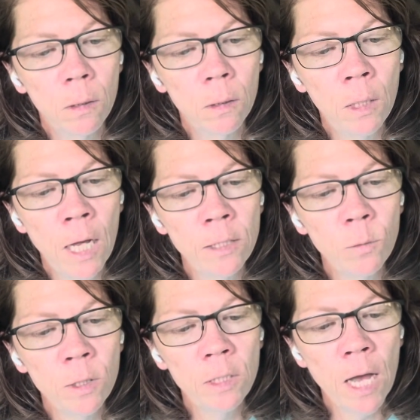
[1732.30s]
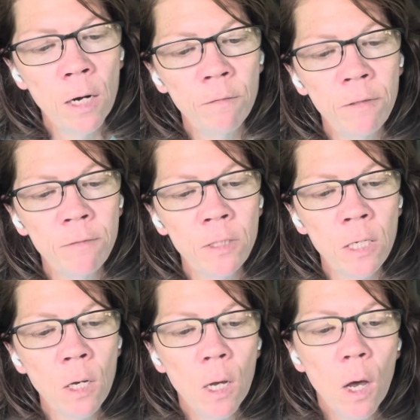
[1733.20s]
last one, Title
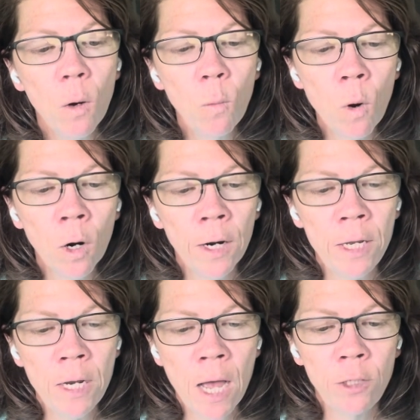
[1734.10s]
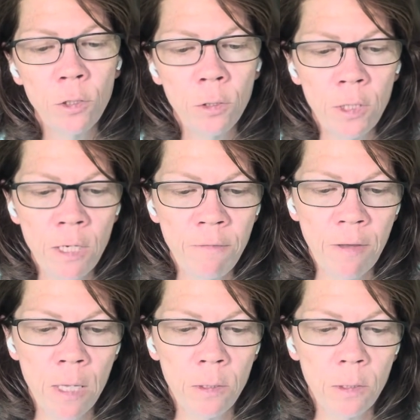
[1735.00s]
50, war and national
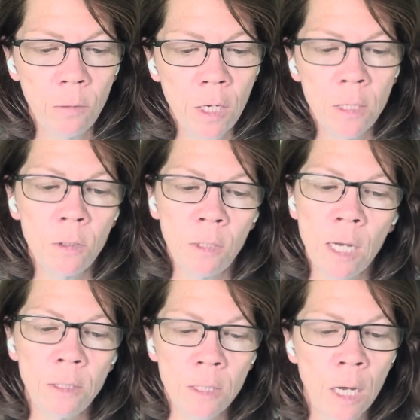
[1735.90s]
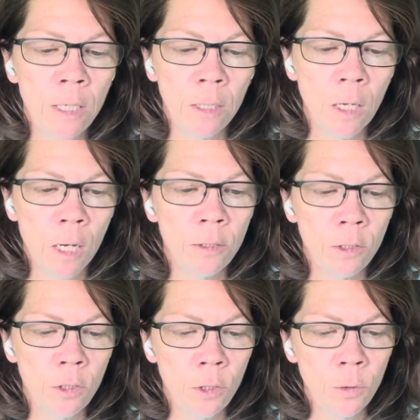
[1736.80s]
defense. Okay, so that's not in the
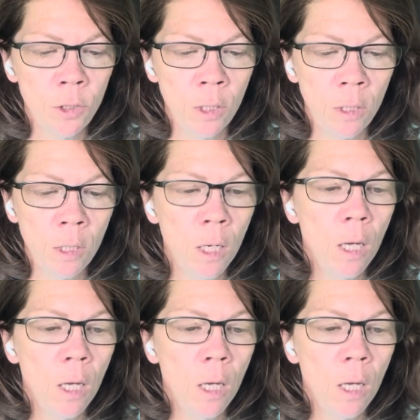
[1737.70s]
Constitution.